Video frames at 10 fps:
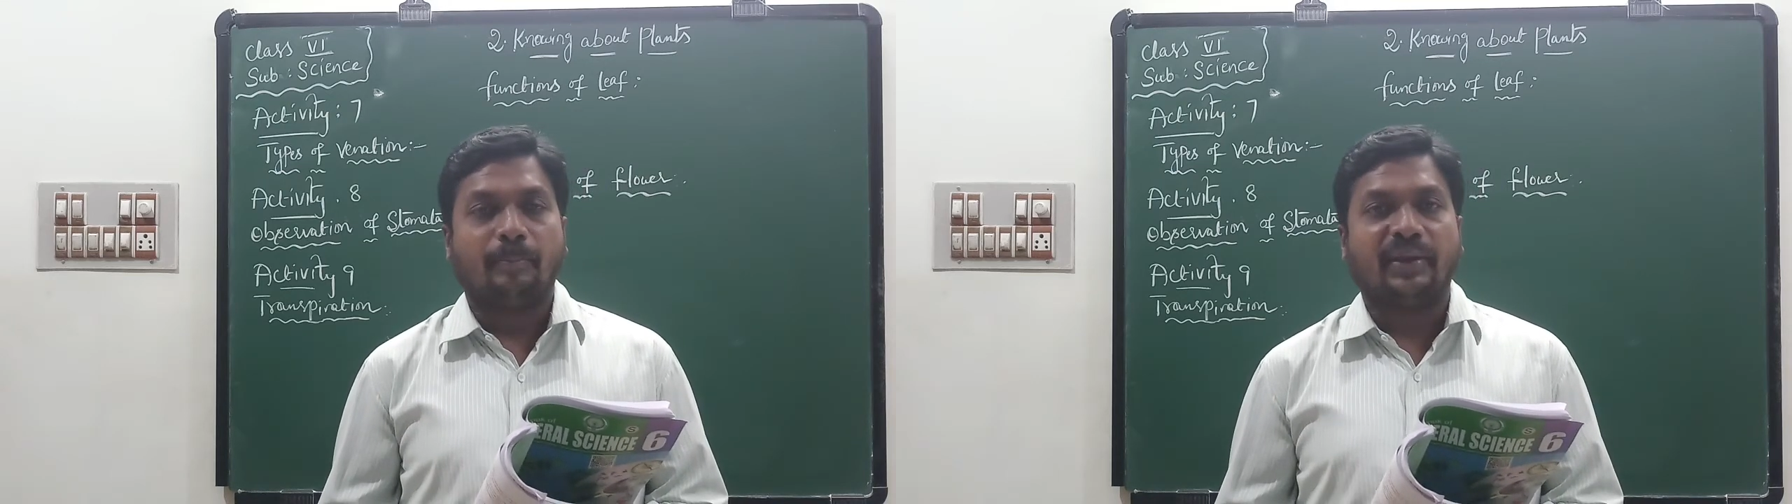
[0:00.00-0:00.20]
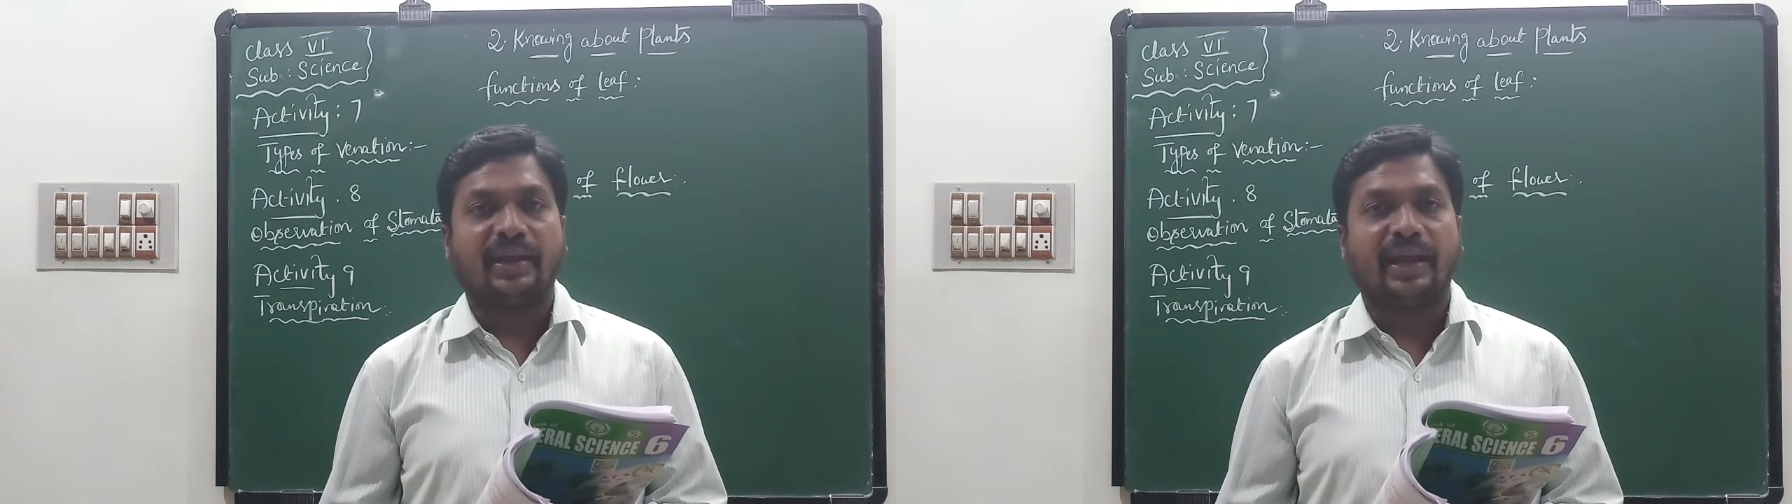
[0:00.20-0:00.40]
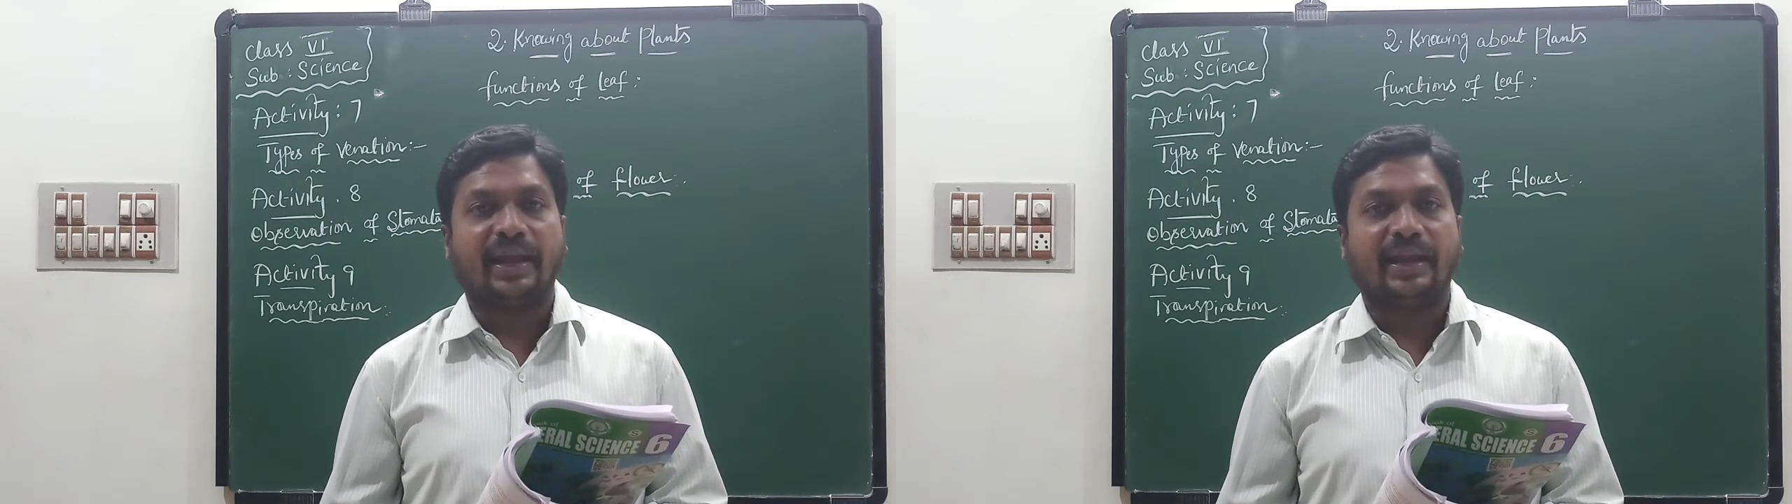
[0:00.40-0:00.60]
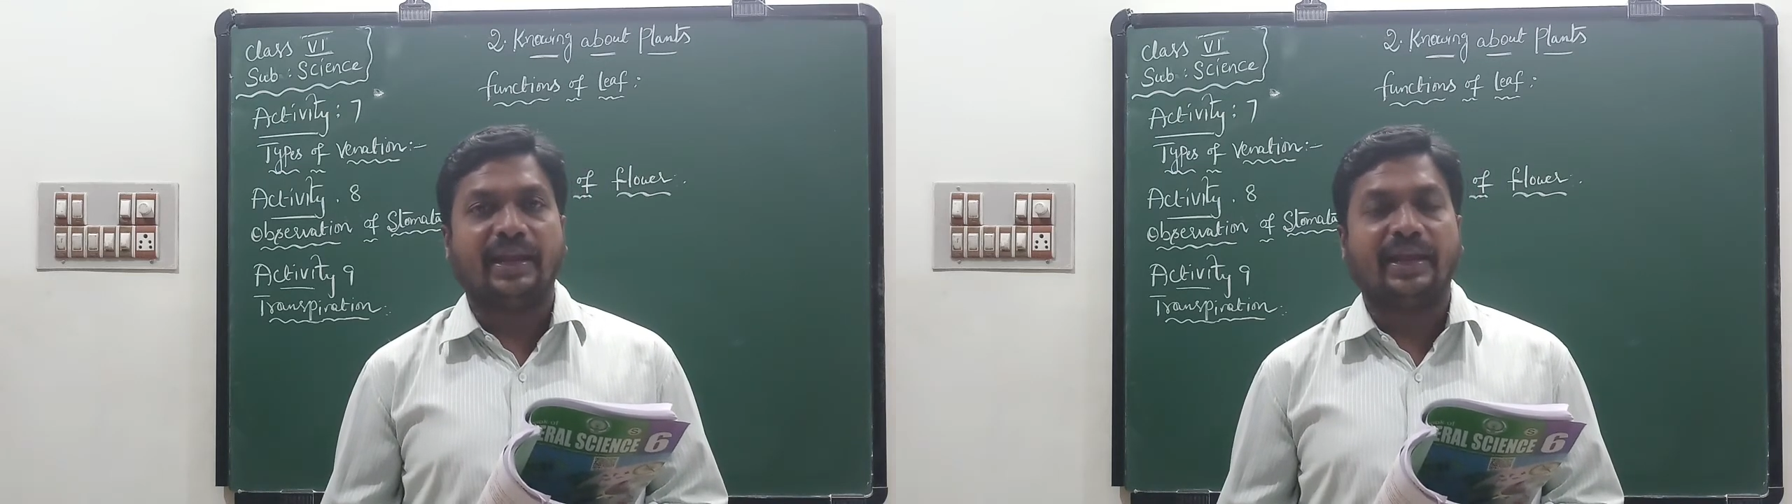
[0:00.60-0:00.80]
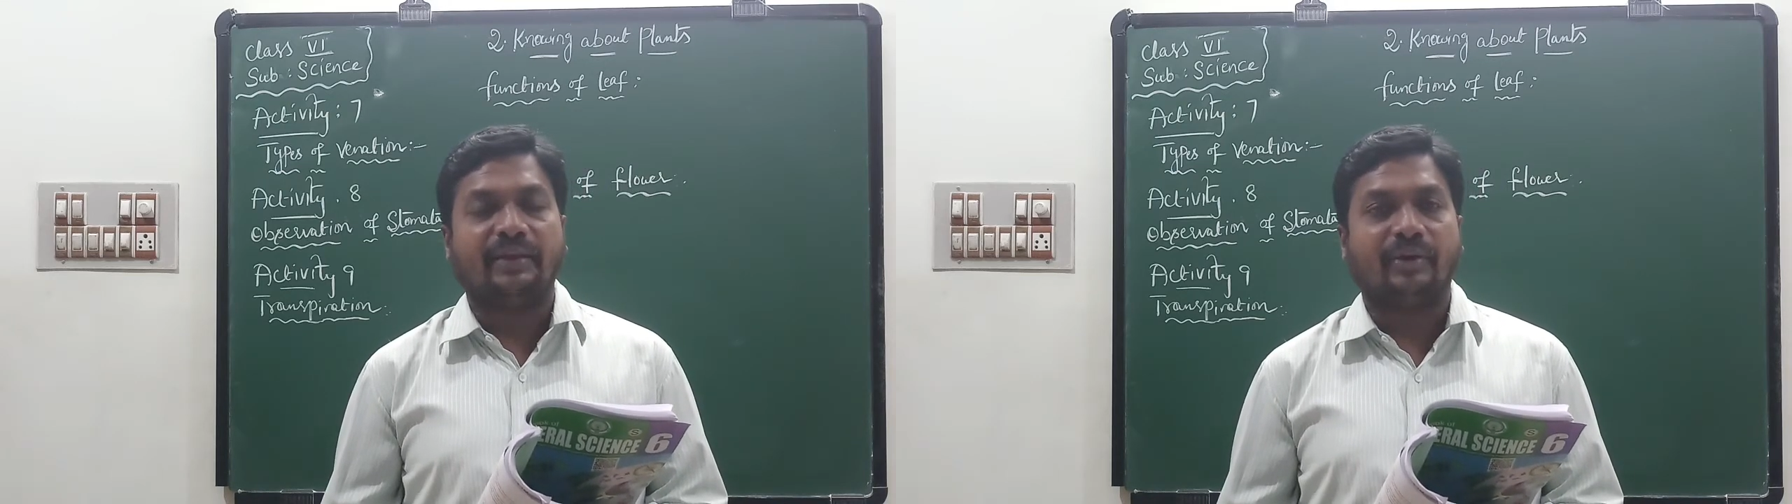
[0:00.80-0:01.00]

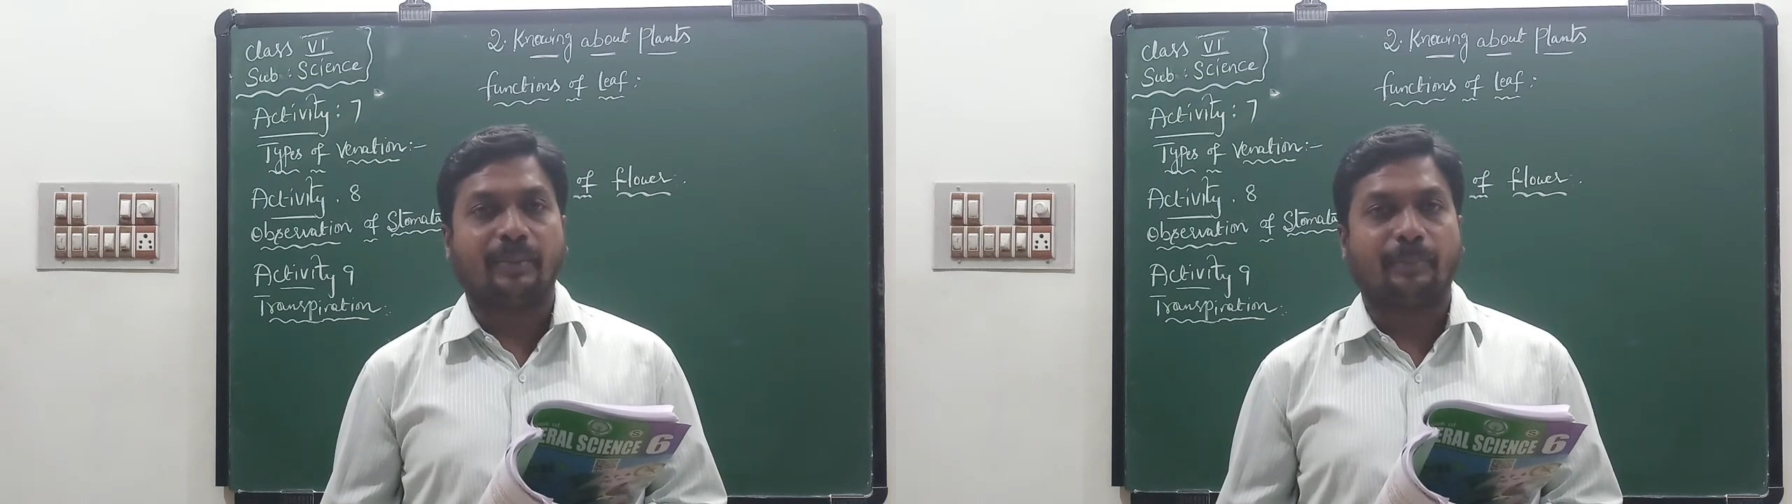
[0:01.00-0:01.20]
P-A-D-D-Y,